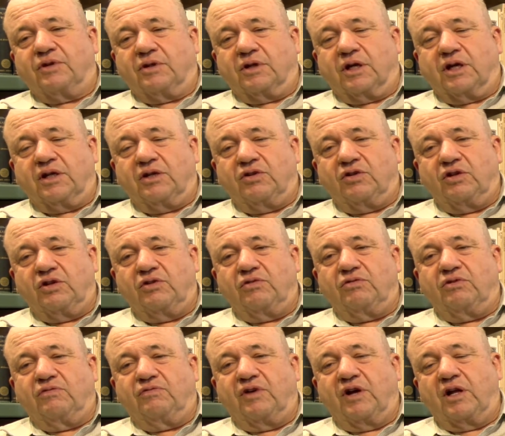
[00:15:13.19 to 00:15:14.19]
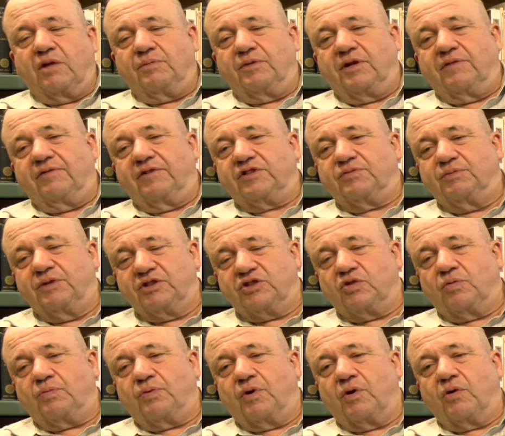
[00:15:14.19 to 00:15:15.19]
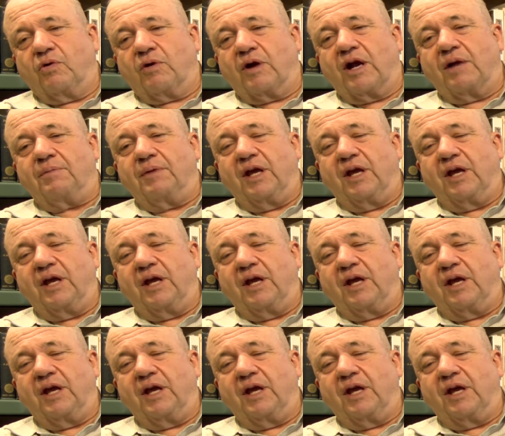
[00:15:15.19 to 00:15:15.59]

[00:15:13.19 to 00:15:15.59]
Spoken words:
the continued development of its missile program